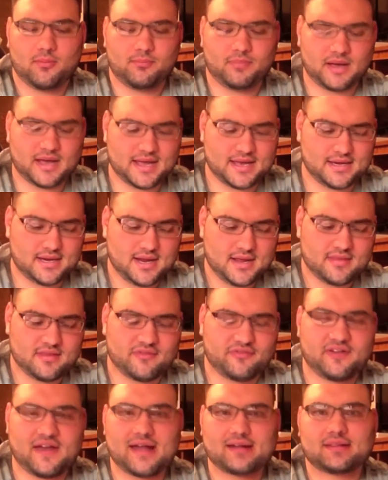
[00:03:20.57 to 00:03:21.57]
But
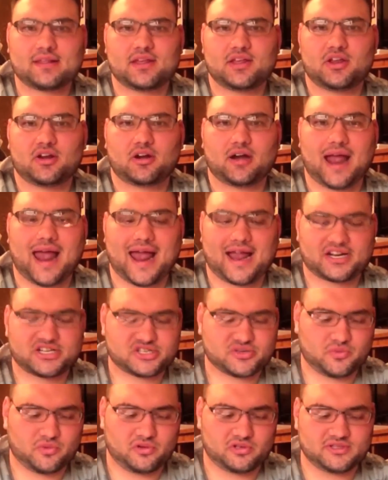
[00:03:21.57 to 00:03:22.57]
the fact that your
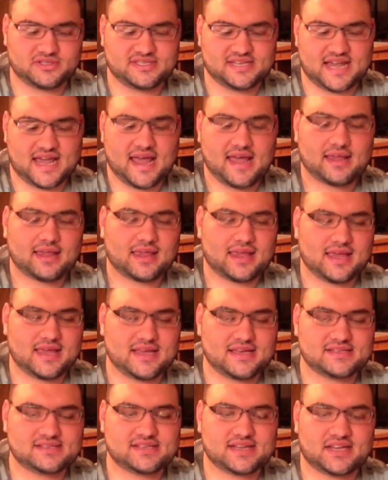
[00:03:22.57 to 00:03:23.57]
actual deck
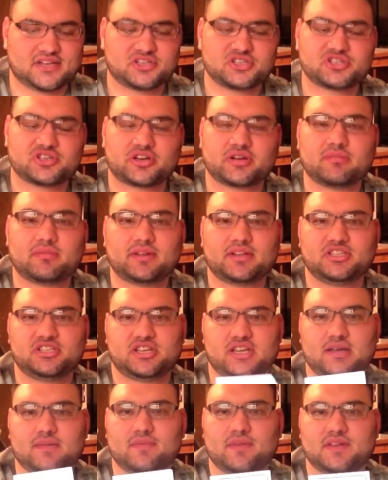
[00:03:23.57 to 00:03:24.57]
is extremely
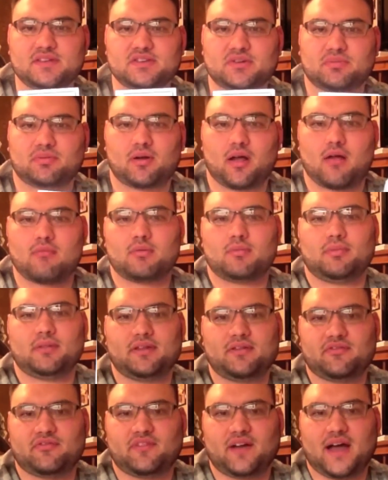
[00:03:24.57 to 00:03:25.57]
cheap, these are
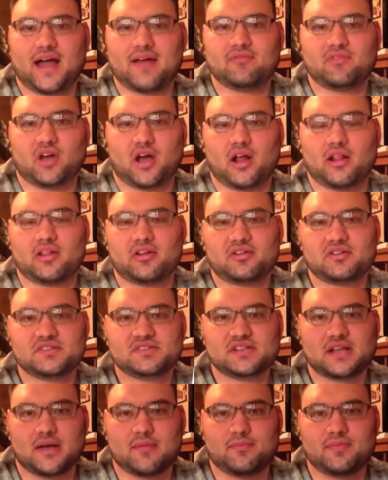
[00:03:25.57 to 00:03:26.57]
probably
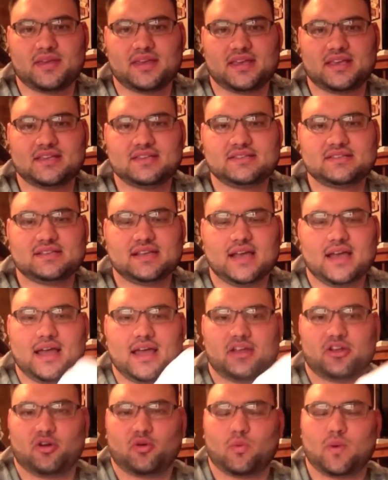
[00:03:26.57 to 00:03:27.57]
$5 a piece.
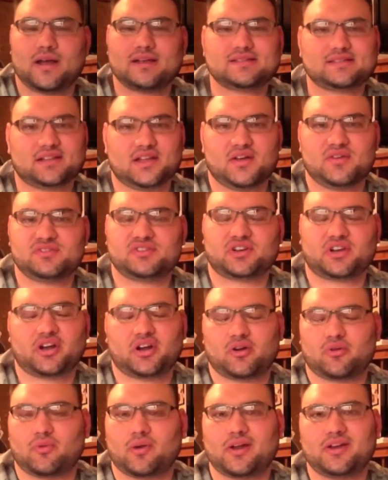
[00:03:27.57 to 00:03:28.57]
Your Westlows are
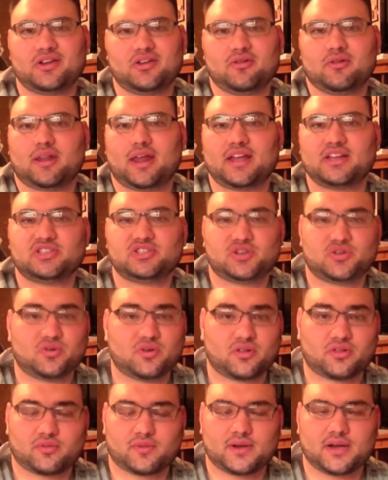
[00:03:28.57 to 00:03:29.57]
going to run you like
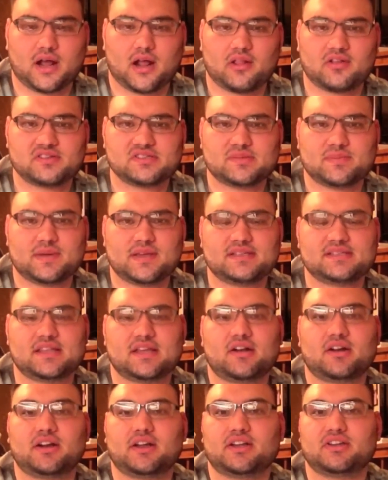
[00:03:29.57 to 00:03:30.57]
$2 to $3 a piece.
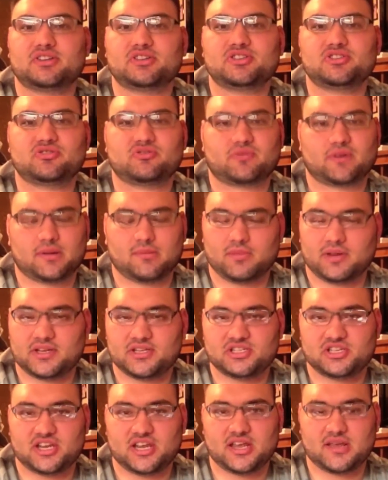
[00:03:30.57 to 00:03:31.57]
They are
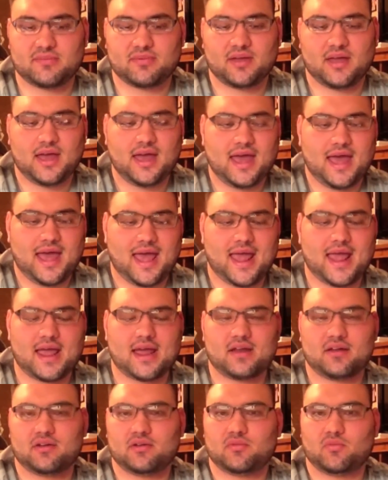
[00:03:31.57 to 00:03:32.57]
extremely cheap.
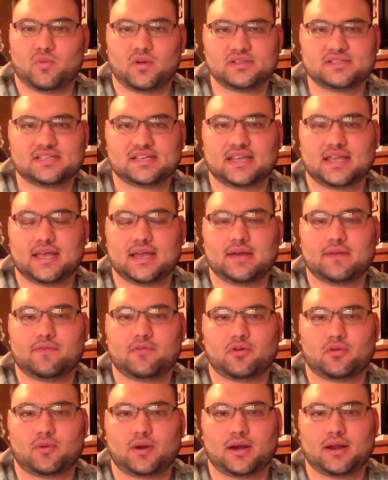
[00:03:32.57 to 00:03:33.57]
And once again,
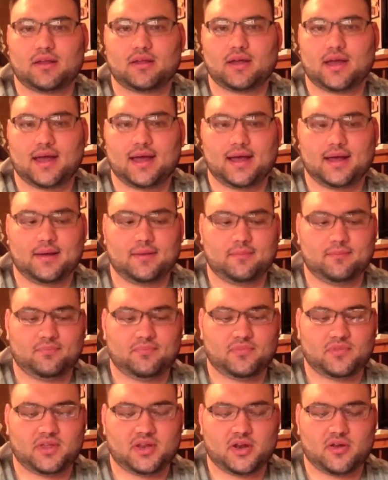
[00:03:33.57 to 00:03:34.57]
if you're running,
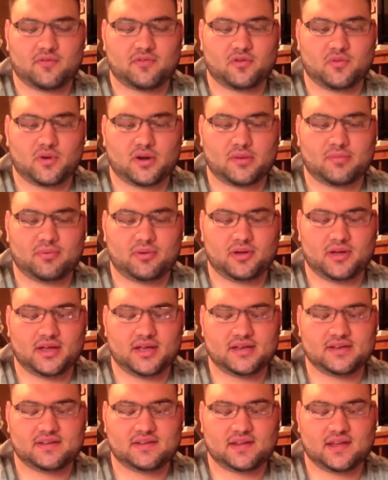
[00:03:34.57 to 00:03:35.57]
if you want to
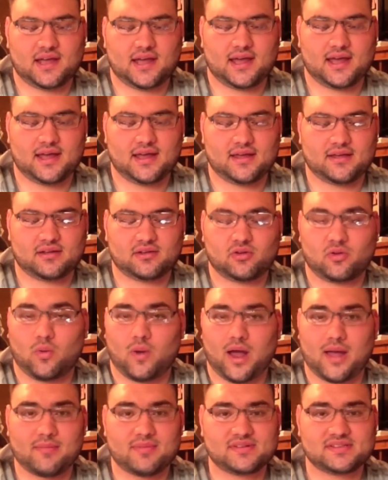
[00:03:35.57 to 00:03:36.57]
put
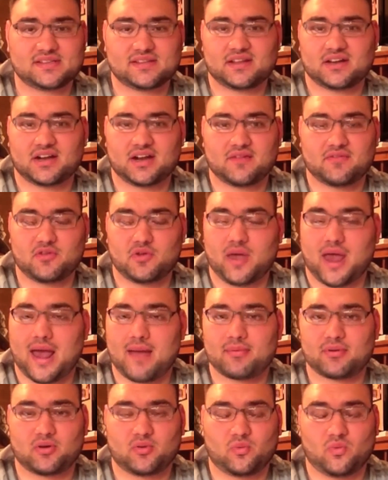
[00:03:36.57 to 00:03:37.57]
Guaibas in there, if you
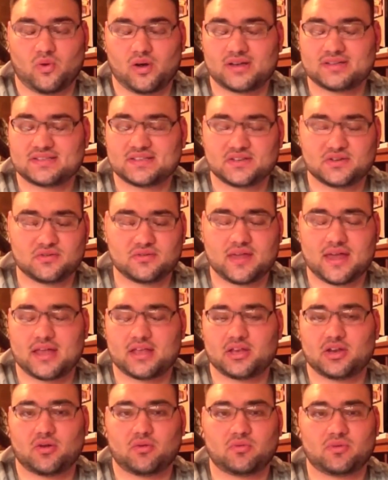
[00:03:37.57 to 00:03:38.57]
happen to want to do
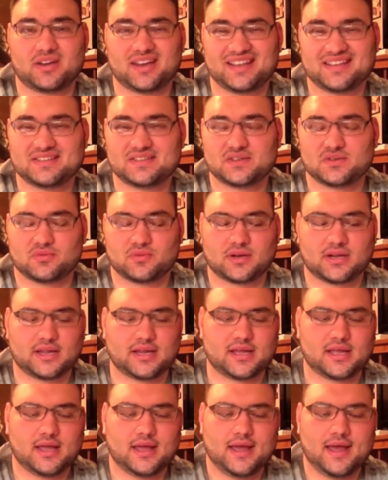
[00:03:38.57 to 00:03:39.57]
that, you don't need to
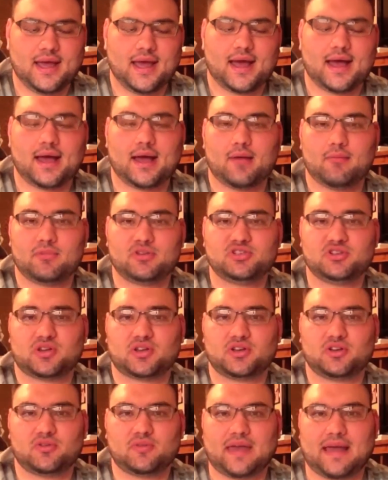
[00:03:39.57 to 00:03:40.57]
really, but you
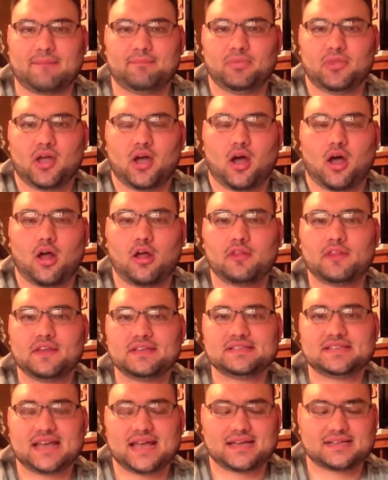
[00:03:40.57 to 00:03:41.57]
can do that. All
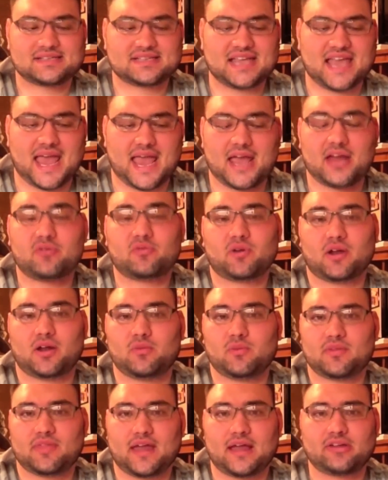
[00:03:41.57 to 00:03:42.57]
these decks can
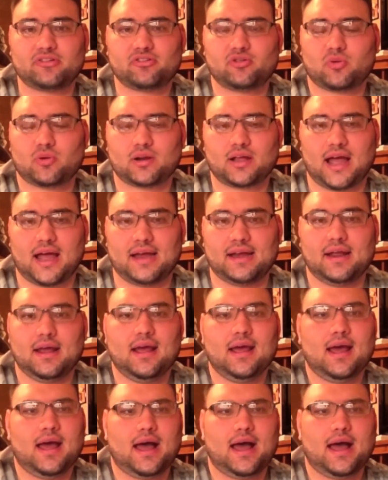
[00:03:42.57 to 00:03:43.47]
run without Tour Guide.